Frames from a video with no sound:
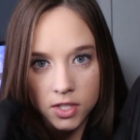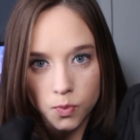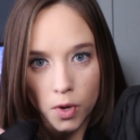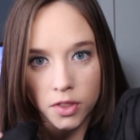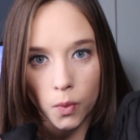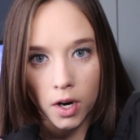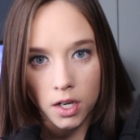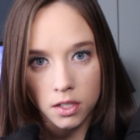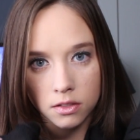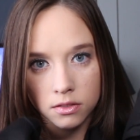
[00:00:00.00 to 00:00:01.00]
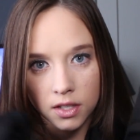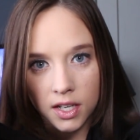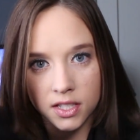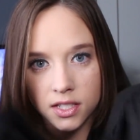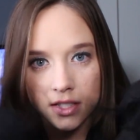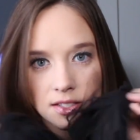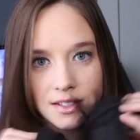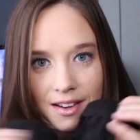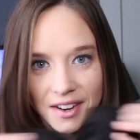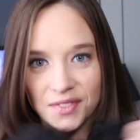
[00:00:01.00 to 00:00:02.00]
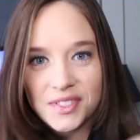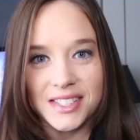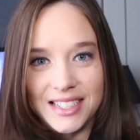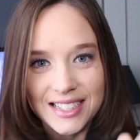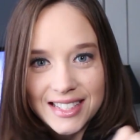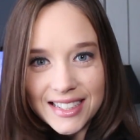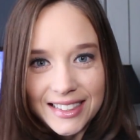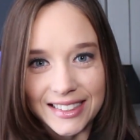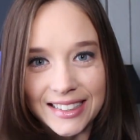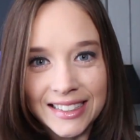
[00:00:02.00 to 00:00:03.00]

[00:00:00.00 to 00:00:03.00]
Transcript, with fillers: Spread the word. It's scarf season.